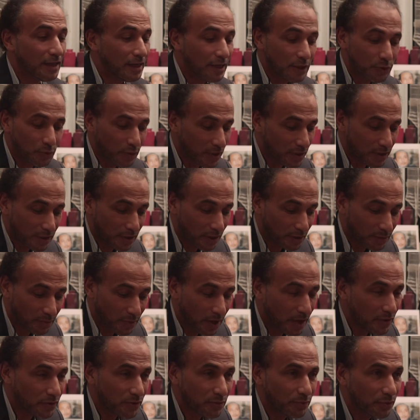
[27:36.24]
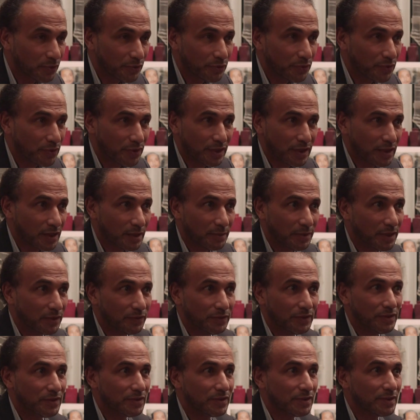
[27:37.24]
It was not possible to think
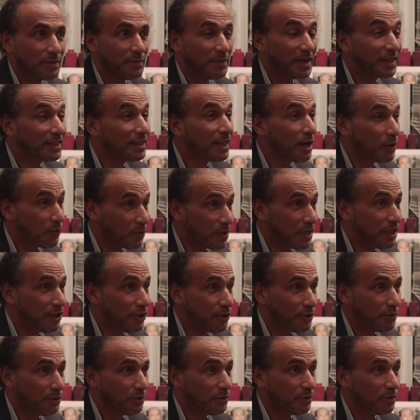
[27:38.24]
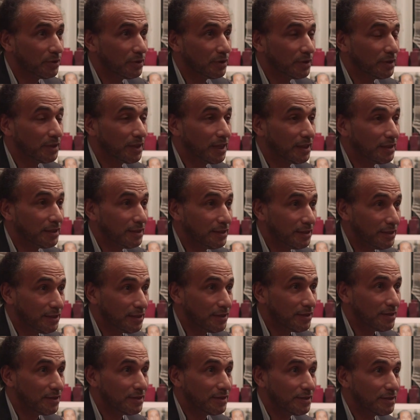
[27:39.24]
about this, but now we know that
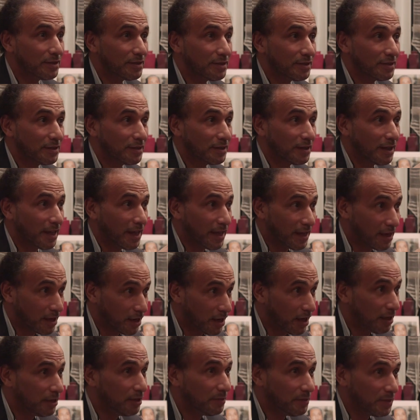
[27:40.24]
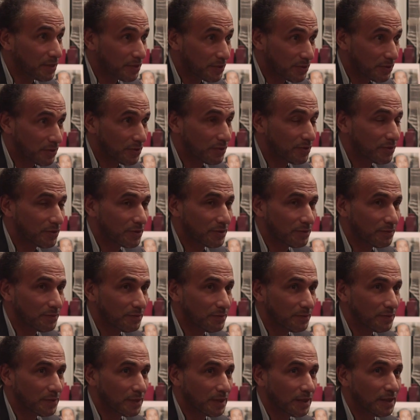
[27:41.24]
this economic system,
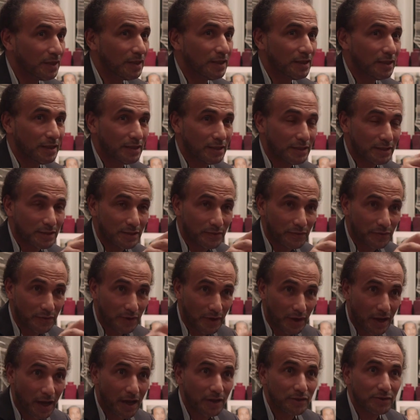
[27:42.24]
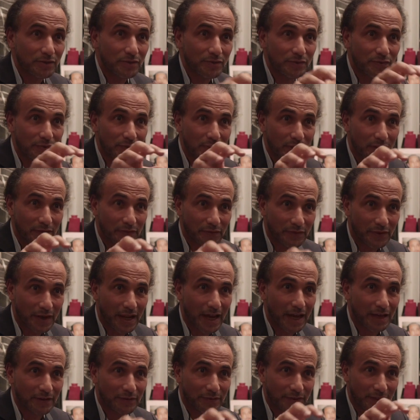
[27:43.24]
it's the philosophy of
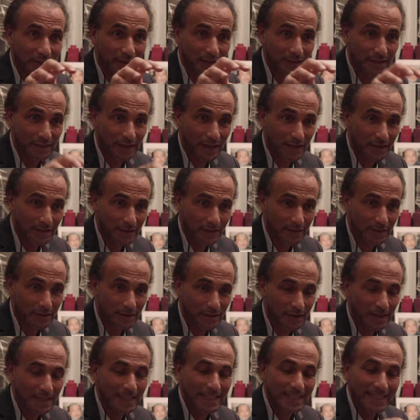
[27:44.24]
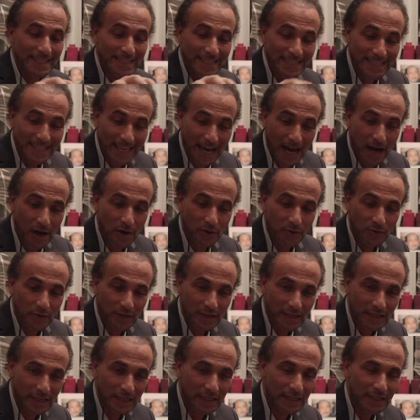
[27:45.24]
life and death, now
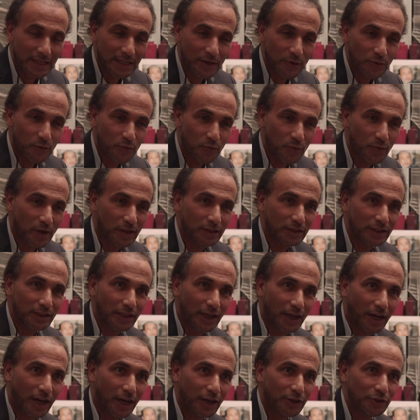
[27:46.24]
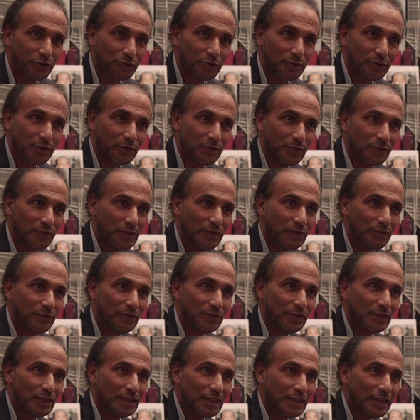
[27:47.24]
killing
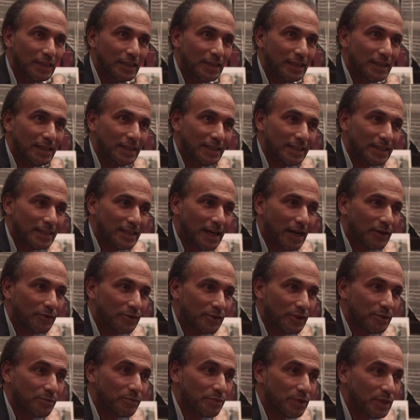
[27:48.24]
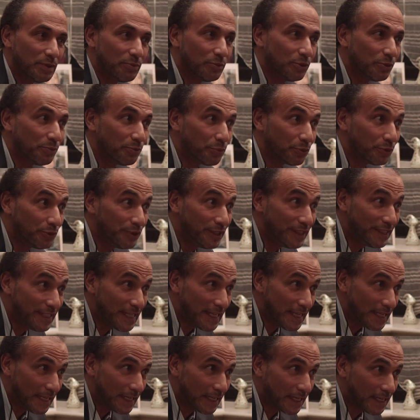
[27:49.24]
150,000 people per
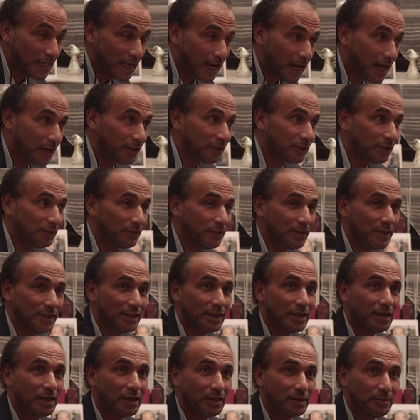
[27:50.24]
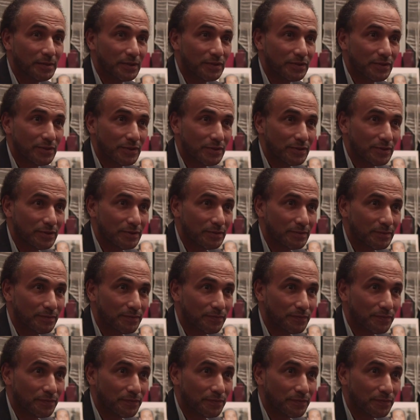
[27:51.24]
day out of this economic system.